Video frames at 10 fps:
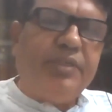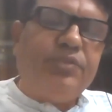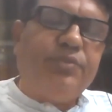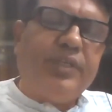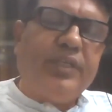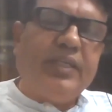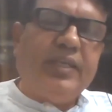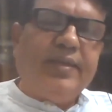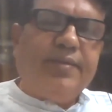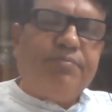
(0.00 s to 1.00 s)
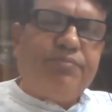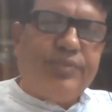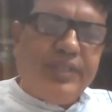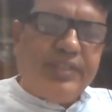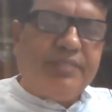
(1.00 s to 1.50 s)
between
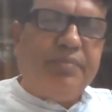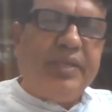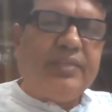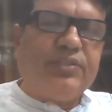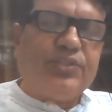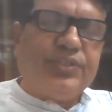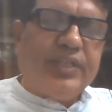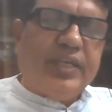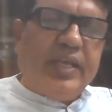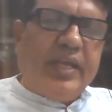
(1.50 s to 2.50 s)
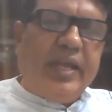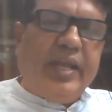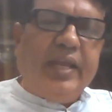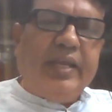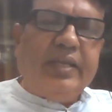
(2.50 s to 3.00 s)
free speech
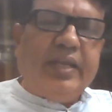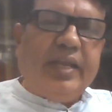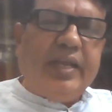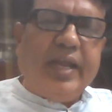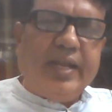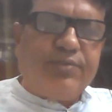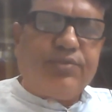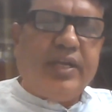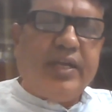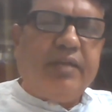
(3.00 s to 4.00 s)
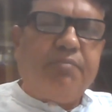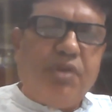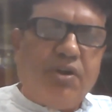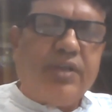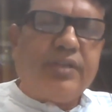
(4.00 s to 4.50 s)
and hatred and
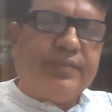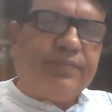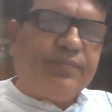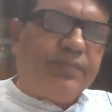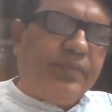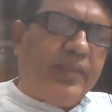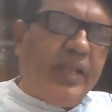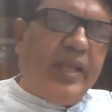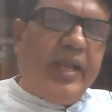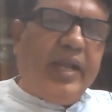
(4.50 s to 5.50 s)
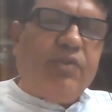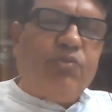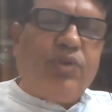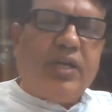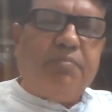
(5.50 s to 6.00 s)
murder. And
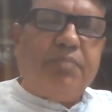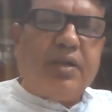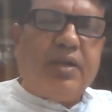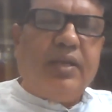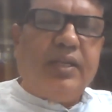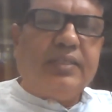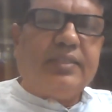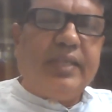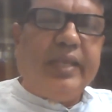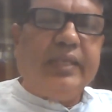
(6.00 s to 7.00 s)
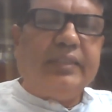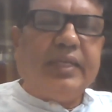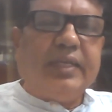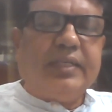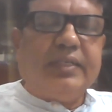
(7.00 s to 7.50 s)
what Butler is saying,
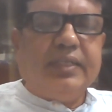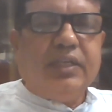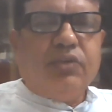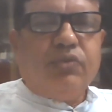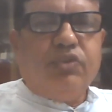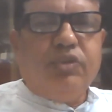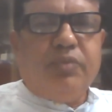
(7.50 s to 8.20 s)
that we